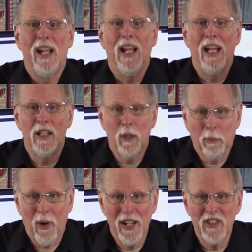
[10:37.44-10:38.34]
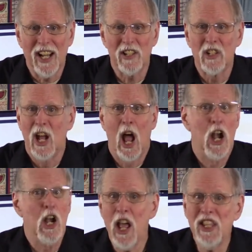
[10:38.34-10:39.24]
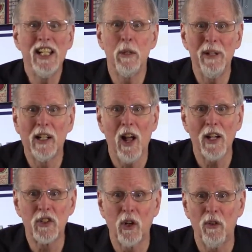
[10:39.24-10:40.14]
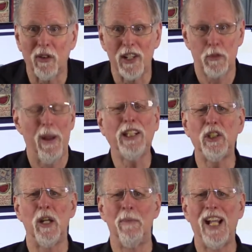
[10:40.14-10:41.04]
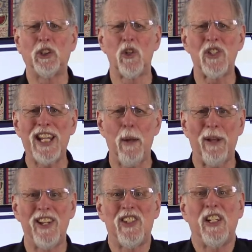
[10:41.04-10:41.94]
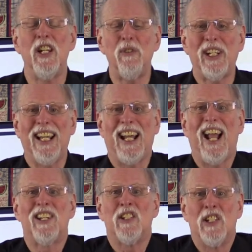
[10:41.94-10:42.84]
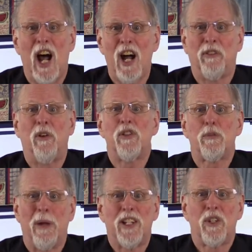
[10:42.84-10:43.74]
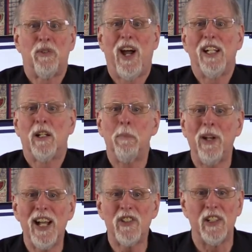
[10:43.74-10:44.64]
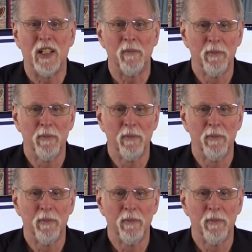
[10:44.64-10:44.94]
in the process. Nothing can be glossed over, especially a major step as significant as novel specified complexity.